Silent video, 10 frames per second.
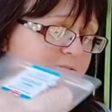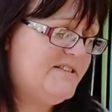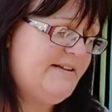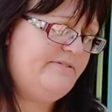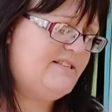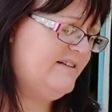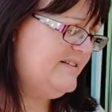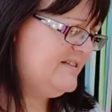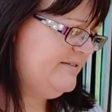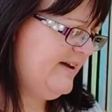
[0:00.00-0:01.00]
for 7
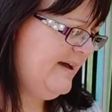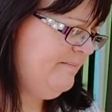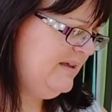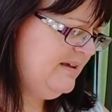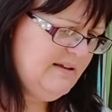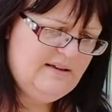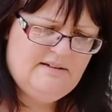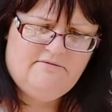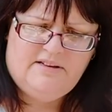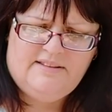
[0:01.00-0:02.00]
slices of ham.
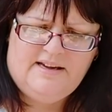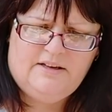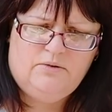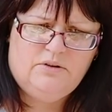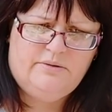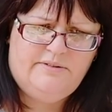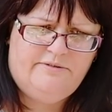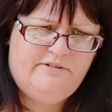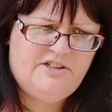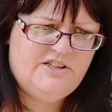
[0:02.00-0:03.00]
Right, that can all go in the
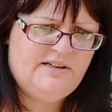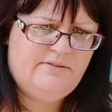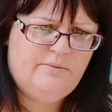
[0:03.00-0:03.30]
fridge now, if you